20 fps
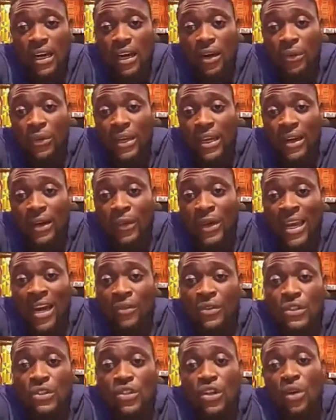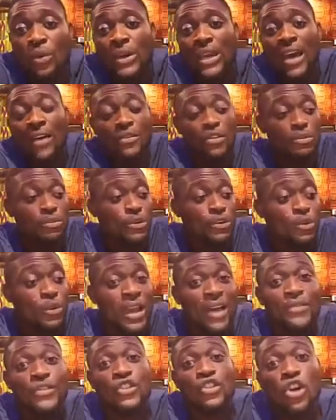We have a song we have to produce. We
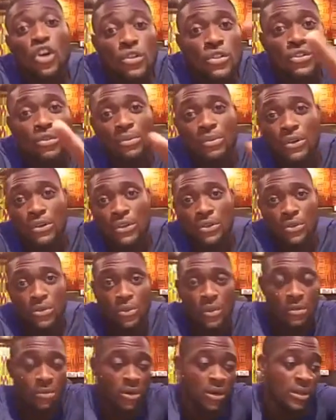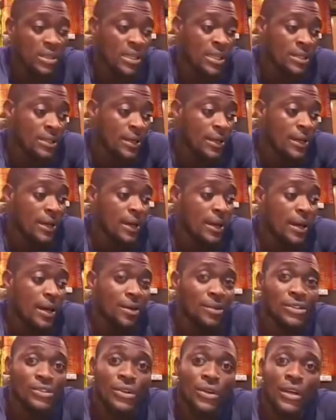have songs to produce with Montes. I
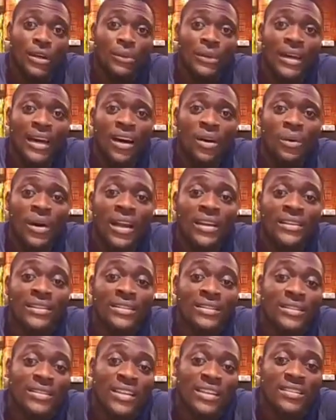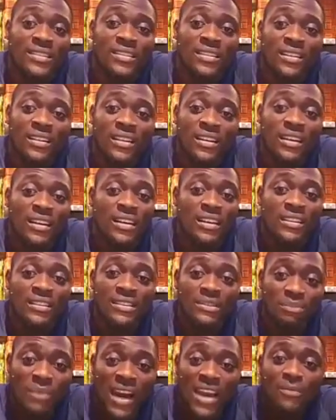was talking with her while in the States.
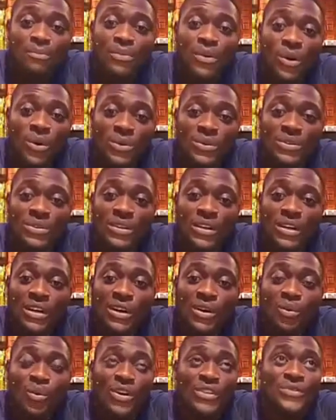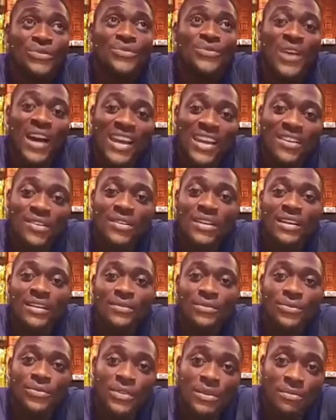My post was firing
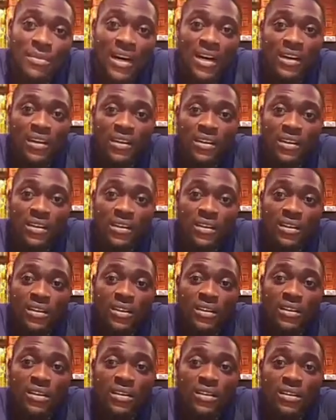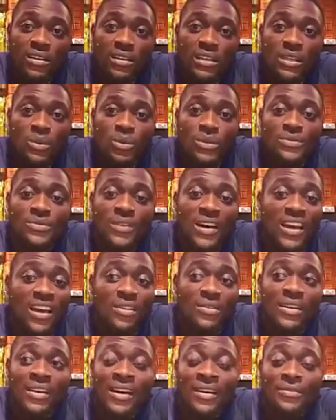AFRIMA. It was
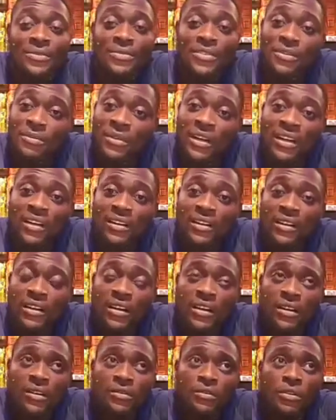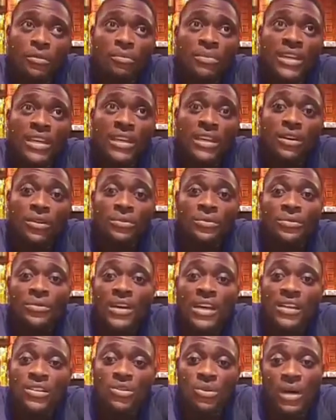firing AFRIMA for being
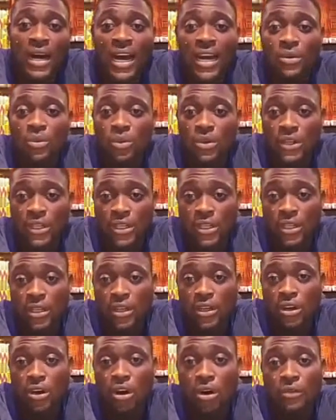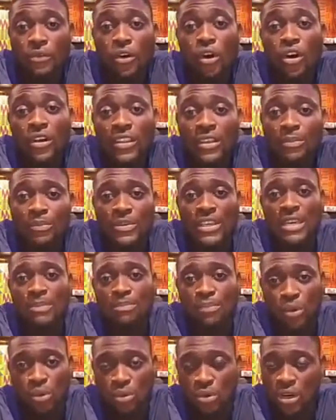unfair to hard work of other
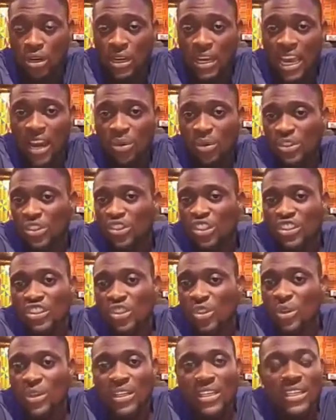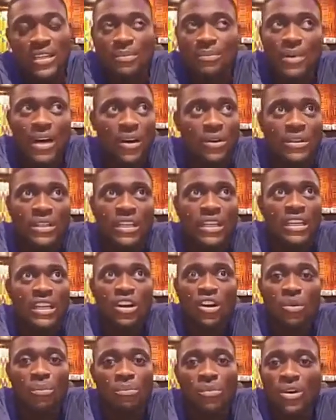people. I was not talking about
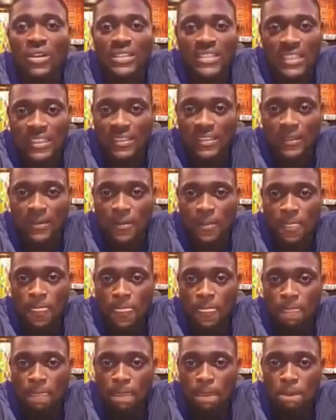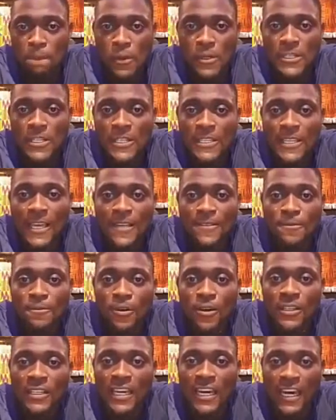Montes. Montes has
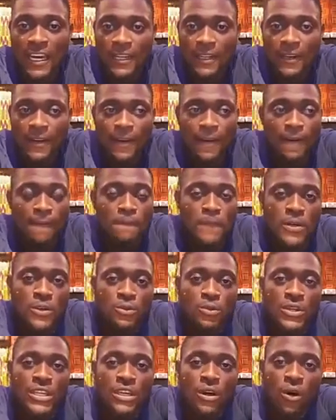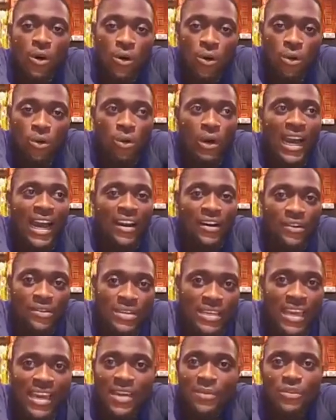worked hard, but we all
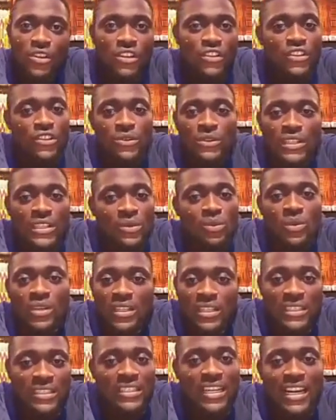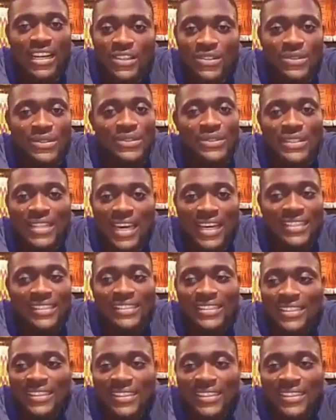agree. I am not the only one entitled to that.